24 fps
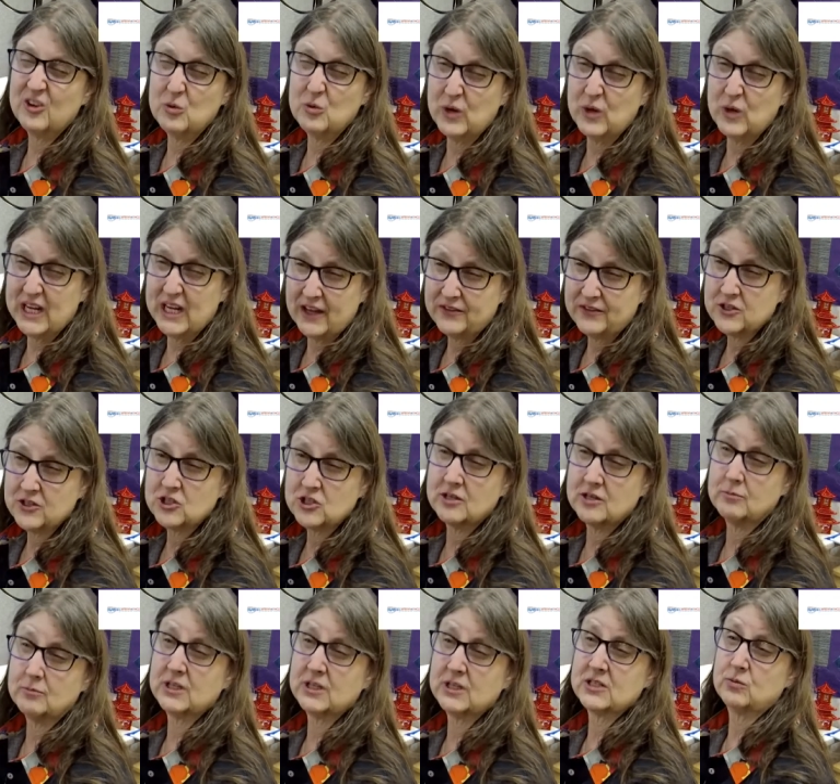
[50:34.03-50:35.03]
We get the
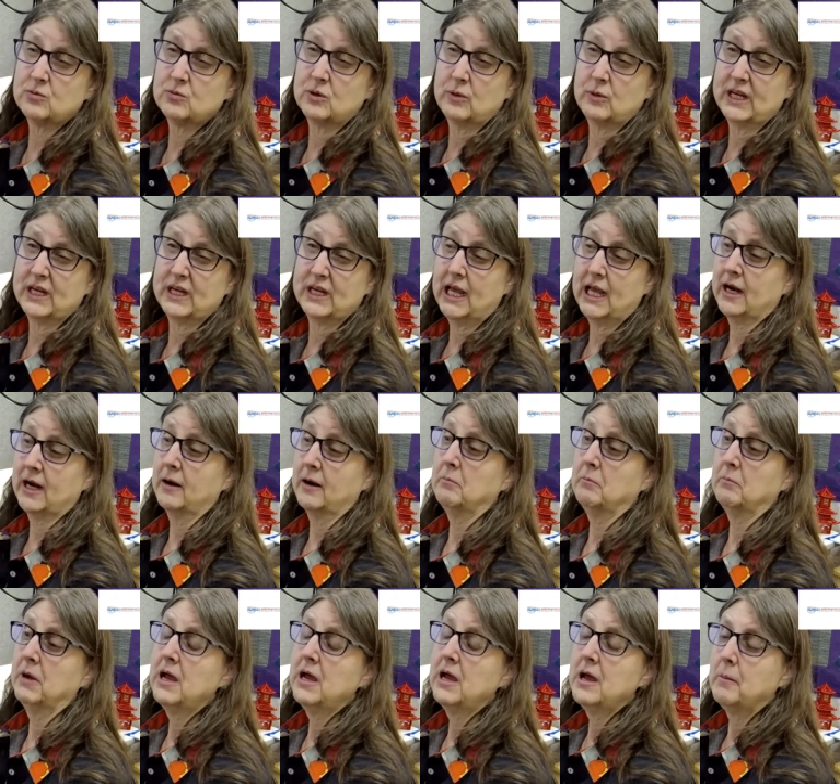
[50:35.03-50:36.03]
shipments when we get them,
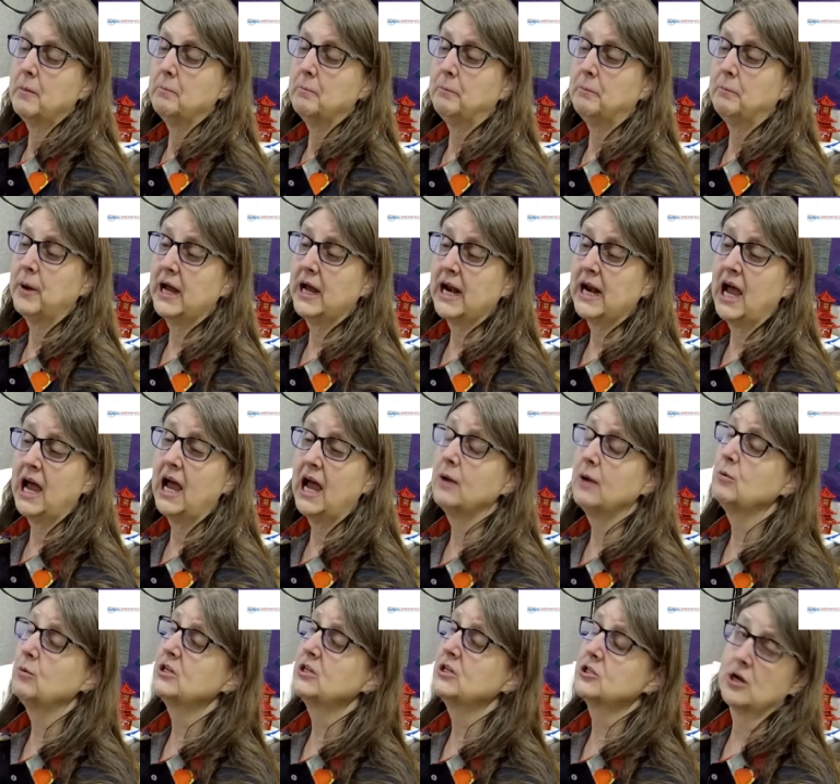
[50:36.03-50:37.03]
but I
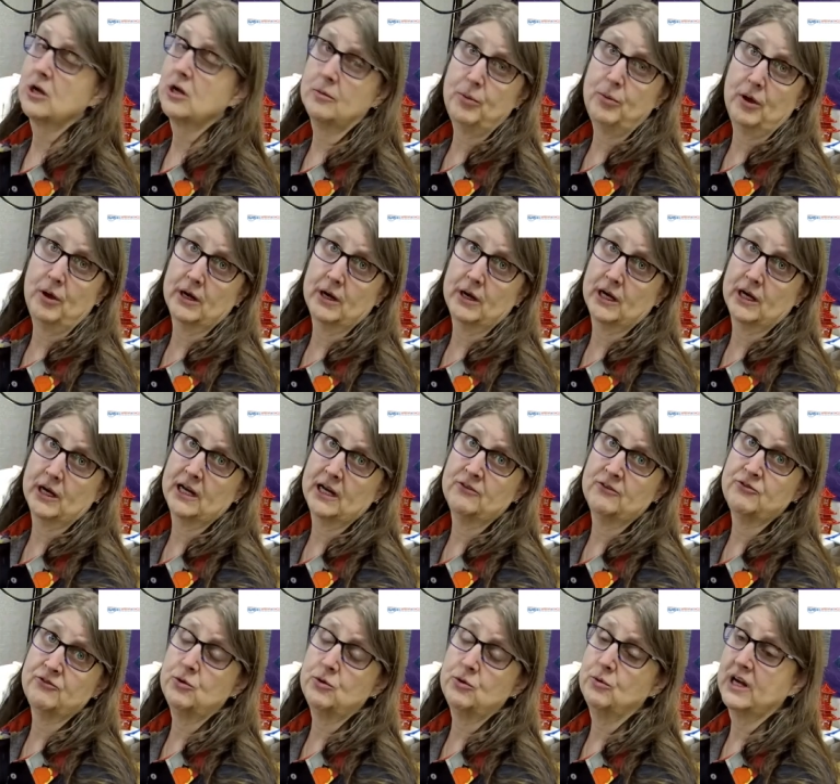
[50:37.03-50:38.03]
would jump on it if
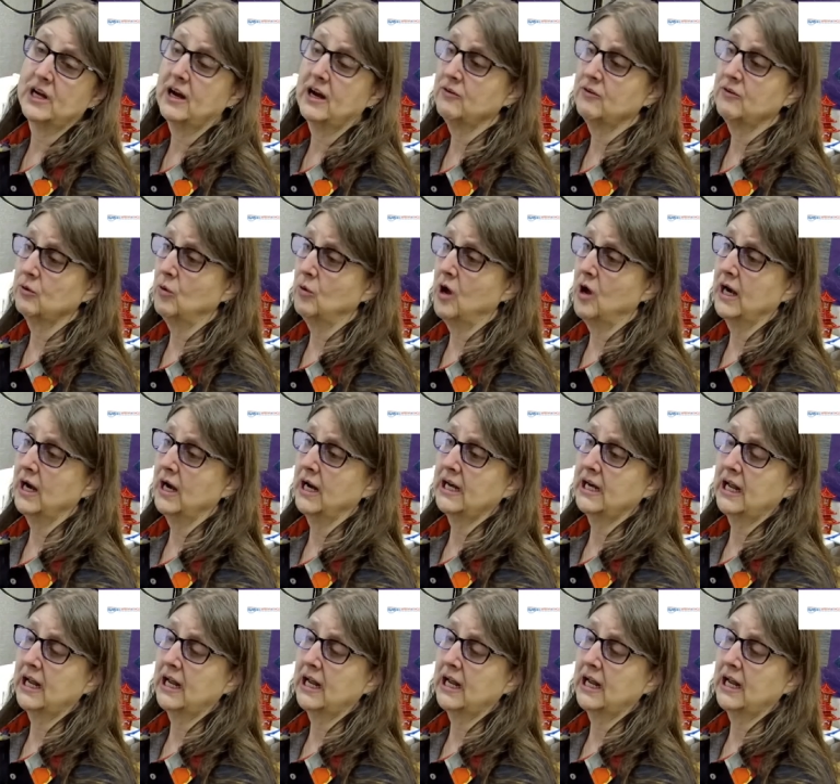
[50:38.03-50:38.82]
you would ever want it.